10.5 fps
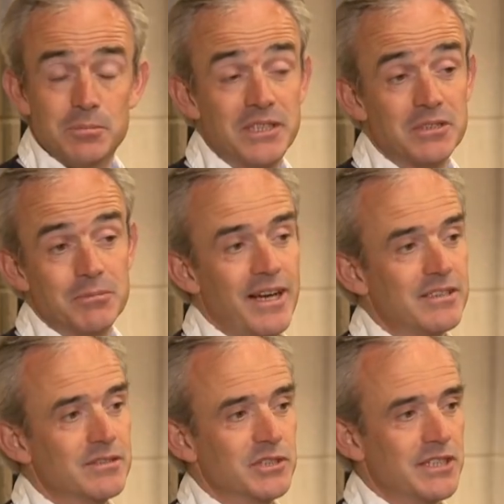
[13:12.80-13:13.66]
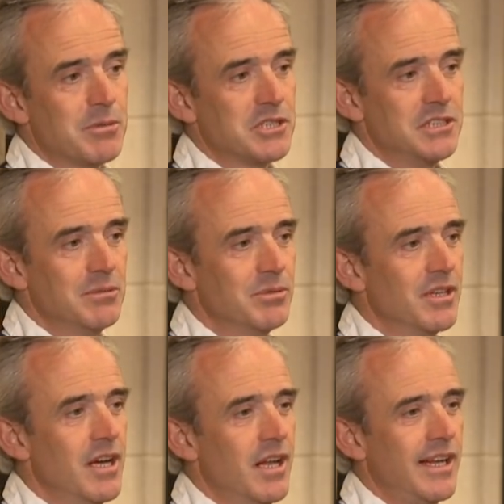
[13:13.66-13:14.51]
There's been some massive receptions here,
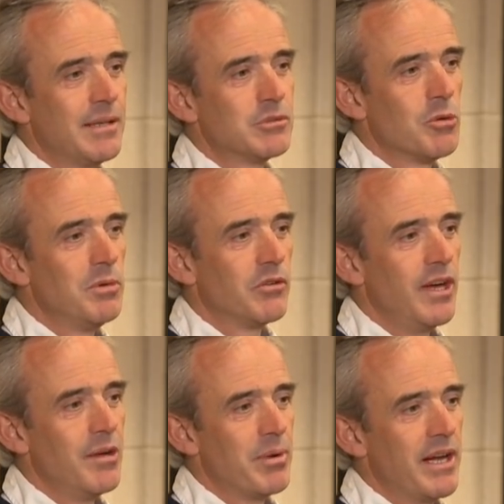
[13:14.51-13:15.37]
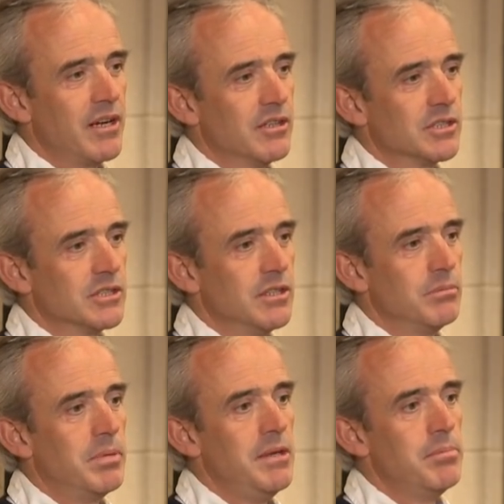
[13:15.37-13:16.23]
but like, there was a couple of great bank horses,
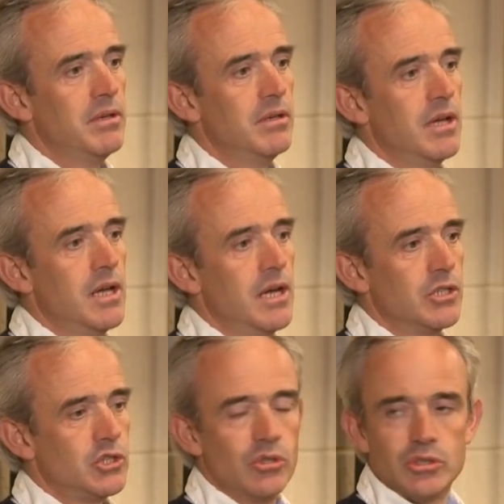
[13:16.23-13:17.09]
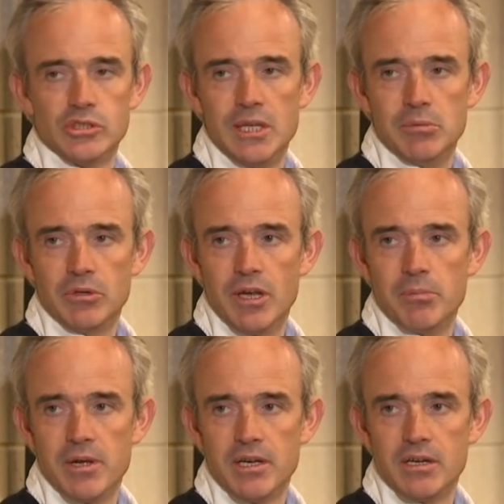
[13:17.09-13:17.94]
and people associated with
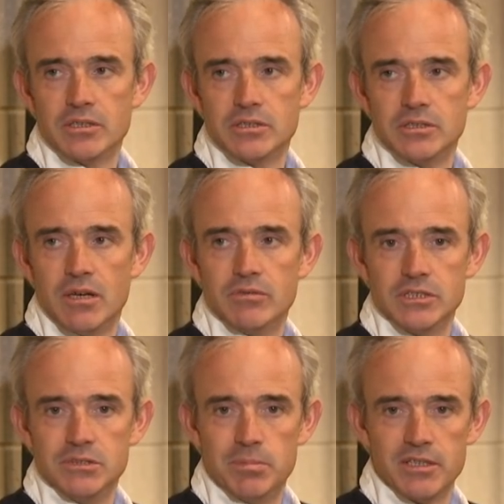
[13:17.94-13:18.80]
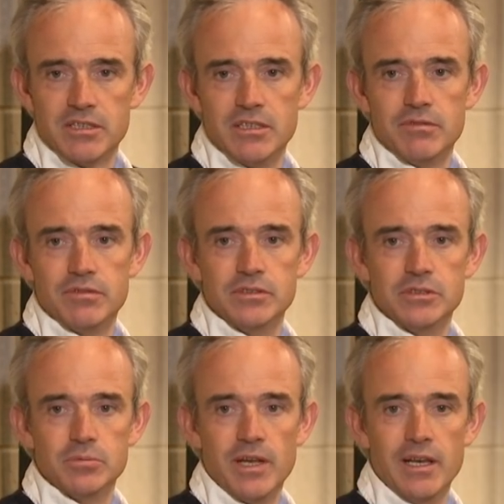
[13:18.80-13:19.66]
great bank horses obviously spot the
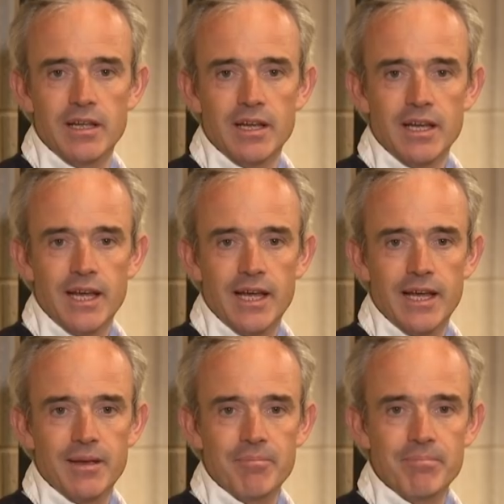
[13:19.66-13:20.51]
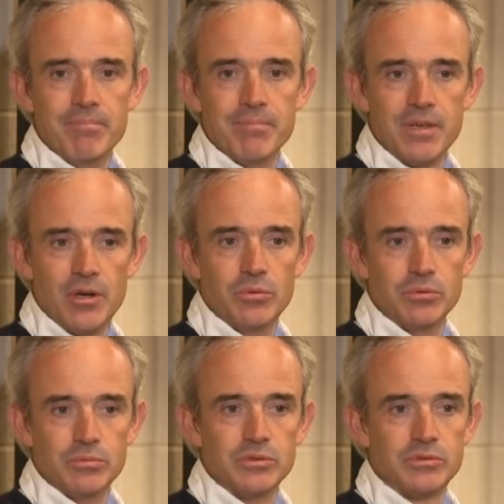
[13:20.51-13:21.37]
difference as well. Um, you
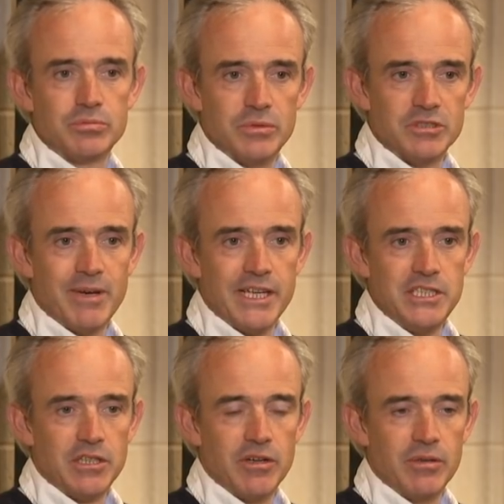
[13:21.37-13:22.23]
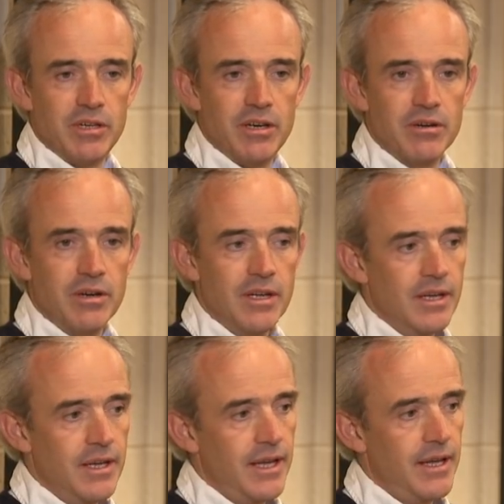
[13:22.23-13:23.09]
know, it was, was magic around here.
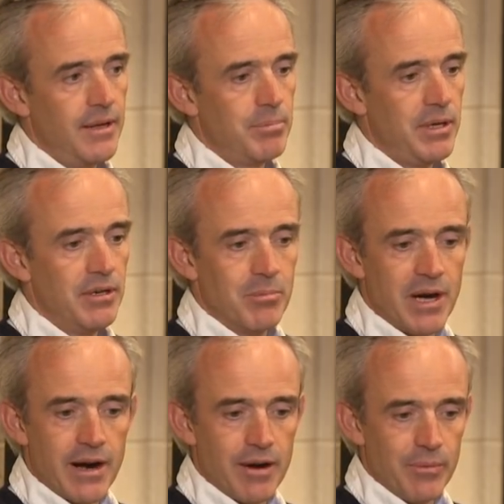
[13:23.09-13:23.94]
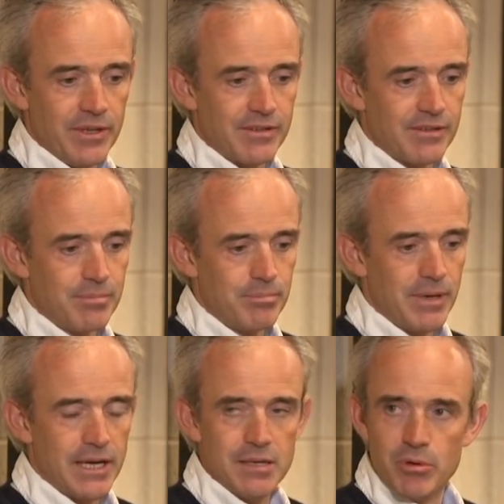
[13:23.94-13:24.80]
Uh, Peter Marr with
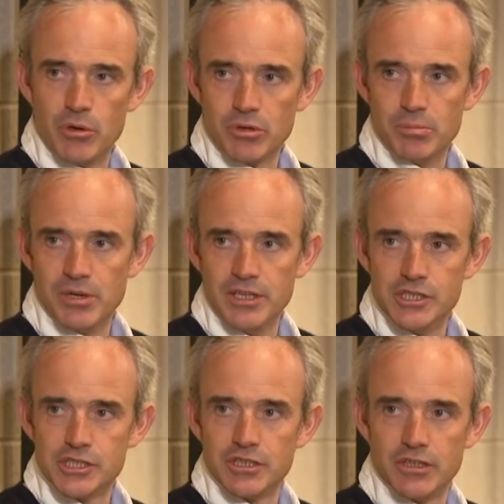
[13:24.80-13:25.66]
Ballybroker Bridge.